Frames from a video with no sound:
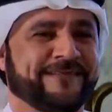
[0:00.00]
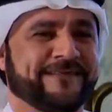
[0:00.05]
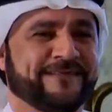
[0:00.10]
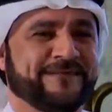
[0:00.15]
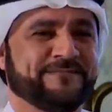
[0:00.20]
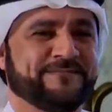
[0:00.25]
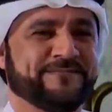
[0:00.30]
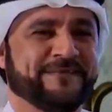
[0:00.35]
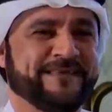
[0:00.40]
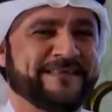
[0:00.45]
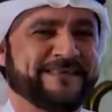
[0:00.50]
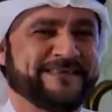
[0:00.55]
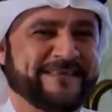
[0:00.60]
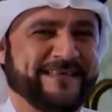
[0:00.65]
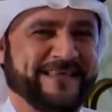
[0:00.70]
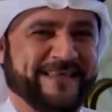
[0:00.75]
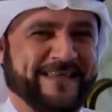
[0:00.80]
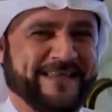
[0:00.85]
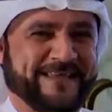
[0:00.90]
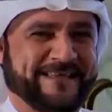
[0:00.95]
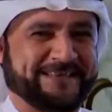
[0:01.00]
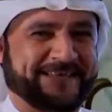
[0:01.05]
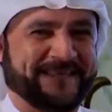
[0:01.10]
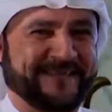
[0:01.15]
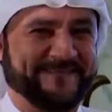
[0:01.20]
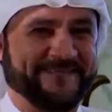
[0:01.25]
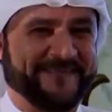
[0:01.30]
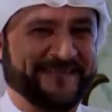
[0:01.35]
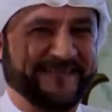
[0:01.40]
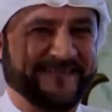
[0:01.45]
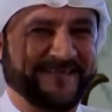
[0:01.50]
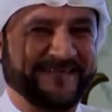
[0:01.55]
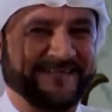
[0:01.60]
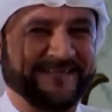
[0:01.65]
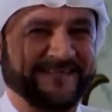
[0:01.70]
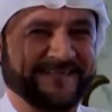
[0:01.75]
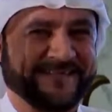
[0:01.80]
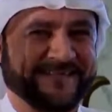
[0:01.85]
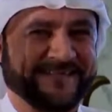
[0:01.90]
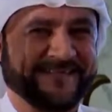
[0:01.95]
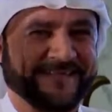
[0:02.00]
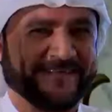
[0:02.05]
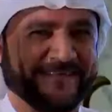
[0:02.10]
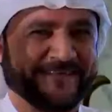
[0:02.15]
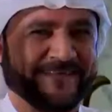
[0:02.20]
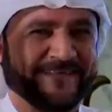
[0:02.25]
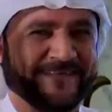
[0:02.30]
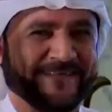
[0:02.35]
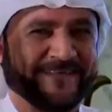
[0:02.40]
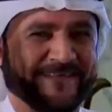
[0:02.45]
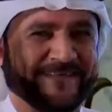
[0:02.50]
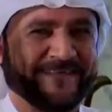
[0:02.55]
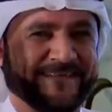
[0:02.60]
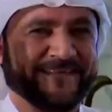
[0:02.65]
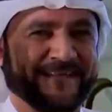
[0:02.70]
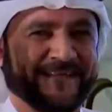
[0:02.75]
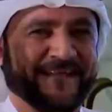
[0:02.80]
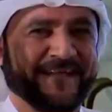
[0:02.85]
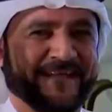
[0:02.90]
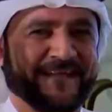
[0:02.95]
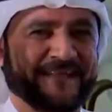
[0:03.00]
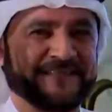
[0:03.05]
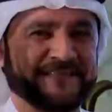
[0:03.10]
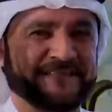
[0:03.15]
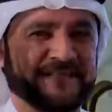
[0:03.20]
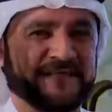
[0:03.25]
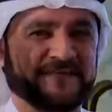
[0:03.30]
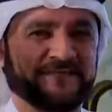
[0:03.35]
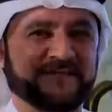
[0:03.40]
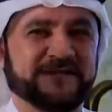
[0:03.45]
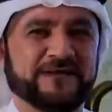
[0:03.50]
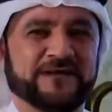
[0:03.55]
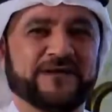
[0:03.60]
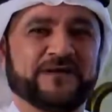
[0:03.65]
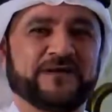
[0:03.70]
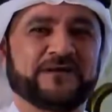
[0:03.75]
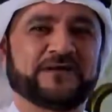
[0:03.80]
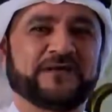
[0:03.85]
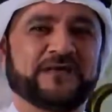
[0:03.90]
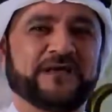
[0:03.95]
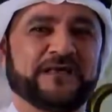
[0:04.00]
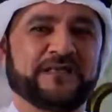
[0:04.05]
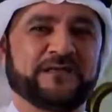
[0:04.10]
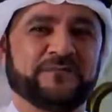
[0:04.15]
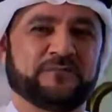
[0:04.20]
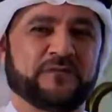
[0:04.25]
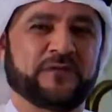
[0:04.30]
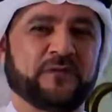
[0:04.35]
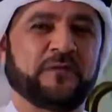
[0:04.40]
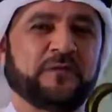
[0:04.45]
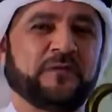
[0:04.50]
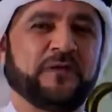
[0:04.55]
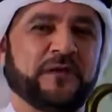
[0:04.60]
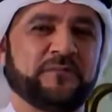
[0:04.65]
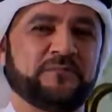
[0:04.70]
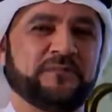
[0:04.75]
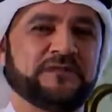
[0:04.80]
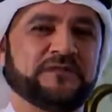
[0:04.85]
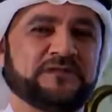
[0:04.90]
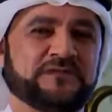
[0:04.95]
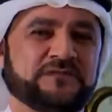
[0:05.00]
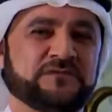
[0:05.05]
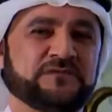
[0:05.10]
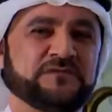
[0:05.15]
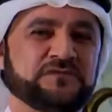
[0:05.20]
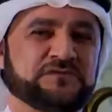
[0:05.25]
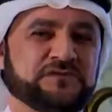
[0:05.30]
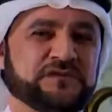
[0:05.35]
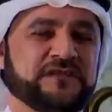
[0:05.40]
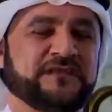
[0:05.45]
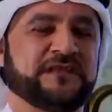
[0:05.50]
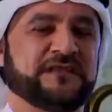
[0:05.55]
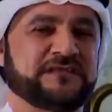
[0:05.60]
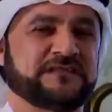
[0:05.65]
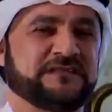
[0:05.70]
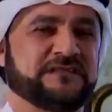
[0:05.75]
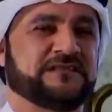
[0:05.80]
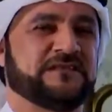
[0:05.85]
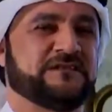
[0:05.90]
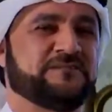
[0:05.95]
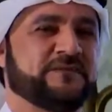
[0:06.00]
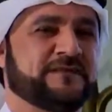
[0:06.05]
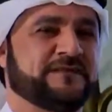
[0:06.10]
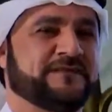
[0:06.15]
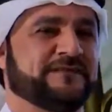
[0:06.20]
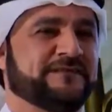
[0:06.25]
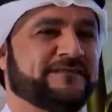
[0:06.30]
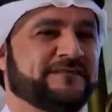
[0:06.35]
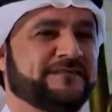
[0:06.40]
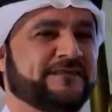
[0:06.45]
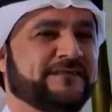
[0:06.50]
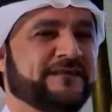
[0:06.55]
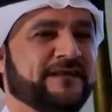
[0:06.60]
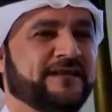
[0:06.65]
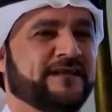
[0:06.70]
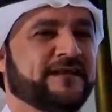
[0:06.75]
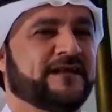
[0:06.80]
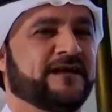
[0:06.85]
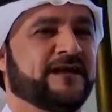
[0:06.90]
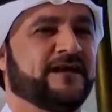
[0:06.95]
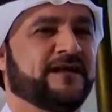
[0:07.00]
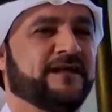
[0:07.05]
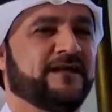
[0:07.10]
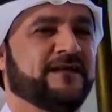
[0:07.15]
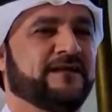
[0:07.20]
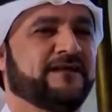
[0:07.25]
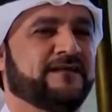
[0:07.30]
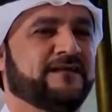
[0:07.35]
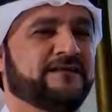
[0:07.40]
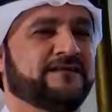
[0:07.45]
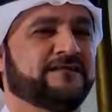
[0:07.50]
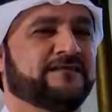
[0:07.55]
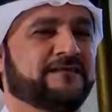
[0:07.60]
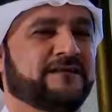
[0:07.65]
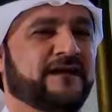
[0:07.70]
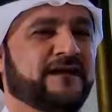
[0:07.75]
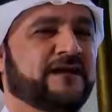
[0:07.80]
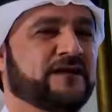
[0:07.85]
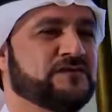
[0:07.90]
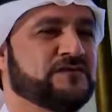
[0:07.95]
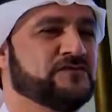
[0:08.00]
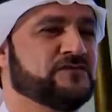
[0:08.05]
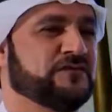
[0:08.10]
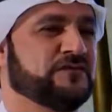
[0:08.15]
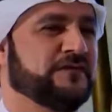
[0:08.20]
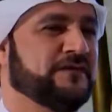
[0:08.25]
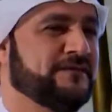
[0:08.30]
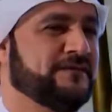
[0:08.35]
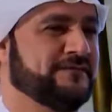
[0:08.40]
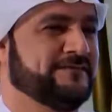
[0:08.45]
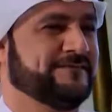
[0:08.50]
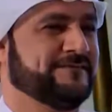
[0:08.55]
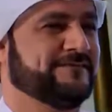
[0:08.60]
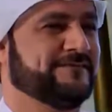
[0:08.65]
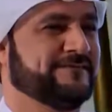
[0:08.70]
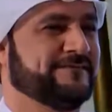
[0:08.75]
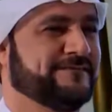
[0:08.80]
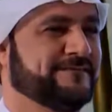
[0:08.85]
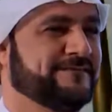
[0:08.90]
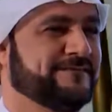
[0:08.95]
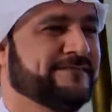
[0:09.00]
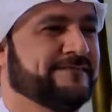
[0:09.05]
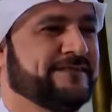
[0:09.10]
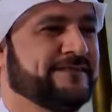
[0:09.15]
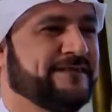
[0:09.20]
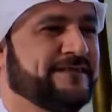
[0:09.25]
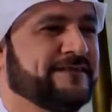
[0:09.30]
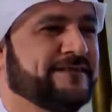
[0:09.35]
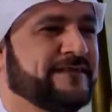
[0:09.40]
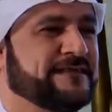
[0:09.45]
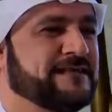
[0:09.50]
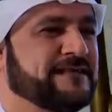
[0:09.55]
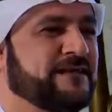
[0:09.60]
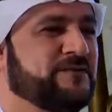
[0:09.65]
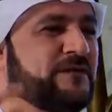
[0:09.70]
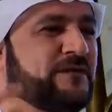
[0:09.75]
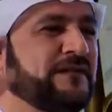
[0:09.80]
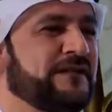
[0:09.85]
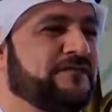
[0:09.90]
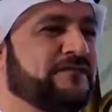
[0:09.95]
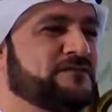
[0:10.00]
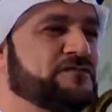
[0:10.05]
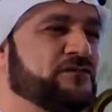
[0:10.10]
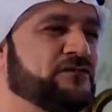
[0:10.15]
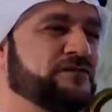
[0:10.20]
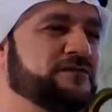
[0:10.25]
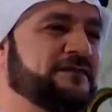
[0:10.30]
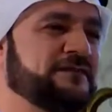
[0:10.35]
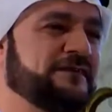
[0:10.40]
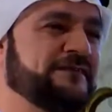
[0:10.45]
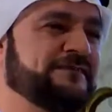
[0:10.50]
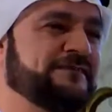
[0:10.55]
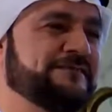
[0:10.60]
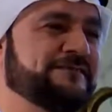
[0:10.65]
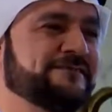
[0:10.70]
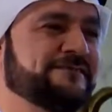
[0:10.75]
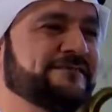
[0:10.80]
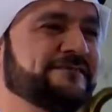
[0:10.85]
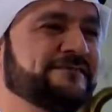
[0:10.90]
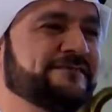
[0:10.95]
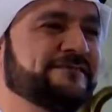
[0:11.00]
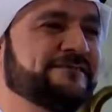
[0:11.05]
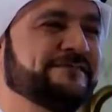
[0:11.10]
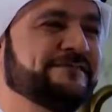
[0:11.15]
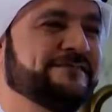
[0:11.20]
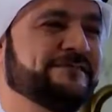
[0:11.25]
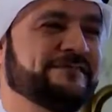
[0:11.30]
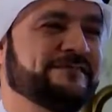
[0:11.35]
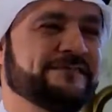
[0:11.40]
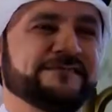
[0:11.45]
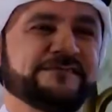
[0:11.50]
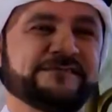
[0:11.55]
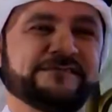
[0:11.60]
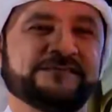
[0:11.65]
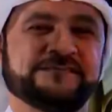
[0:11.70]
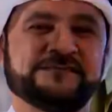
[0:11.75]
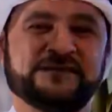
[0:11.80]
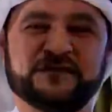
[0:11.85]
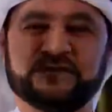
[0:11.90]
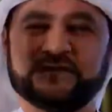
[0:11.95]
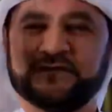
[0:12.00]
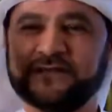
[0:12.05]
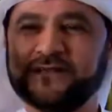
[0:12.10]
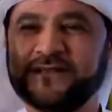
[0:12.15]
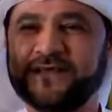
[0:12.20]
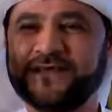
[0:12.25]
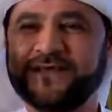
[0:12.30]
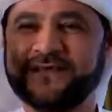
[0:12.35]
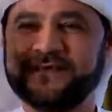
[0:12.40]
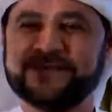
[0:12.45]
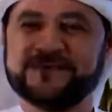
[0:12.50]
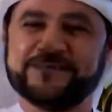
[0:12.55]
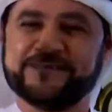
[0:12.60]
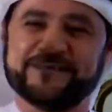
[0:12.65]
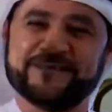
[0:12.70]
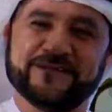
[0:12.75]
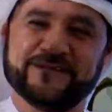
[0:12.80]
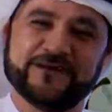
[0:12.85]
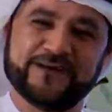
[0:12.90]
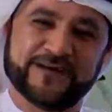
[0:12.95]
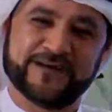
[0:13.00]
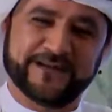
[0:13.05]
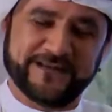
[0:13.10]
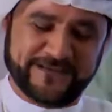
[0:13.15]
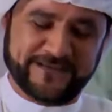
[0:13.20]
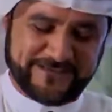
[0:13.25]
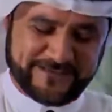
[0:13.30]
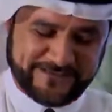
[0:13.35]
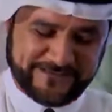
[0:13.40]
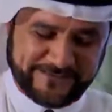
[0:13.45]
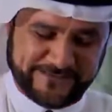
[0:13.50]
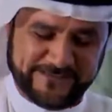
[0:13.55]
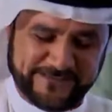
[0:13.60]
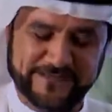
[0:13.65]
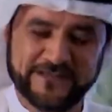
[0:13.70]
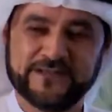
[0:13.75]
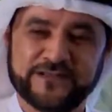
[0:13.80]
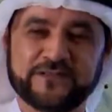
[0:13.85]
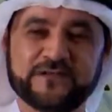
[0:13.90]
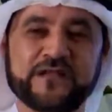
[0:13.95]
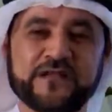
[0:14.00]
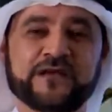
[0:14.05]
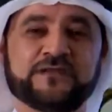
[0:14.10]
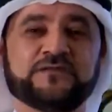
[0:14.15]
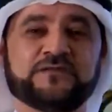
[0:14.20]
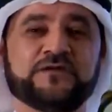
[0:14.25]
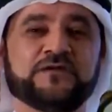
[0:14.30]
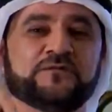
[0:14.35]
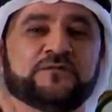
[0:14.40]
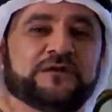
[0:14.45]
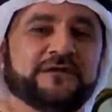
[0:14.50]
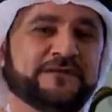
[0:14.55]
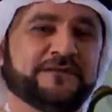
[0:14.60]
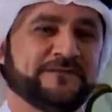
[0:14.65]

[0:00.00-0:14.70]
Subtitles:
Be serious, come on. Hands up. Okay, probably I've been too serious a little bit. Can I crack a joke here? Does anyone love jokes here? You don't like? All right. Do you like to hear one?